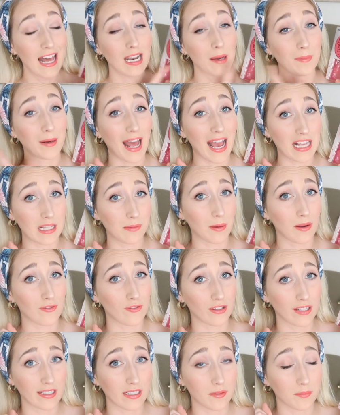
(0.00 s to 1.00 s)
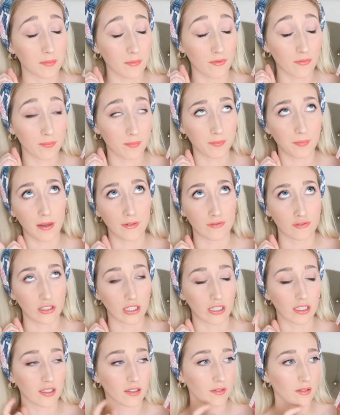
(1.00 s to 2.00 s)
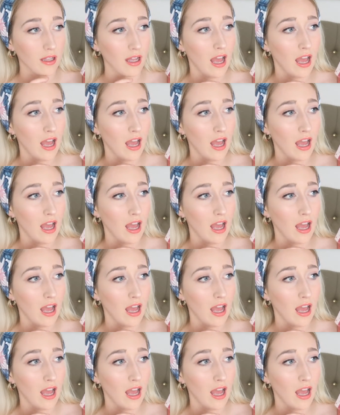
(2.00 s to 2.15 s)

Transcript: I'm gonna ask my friend, my friend,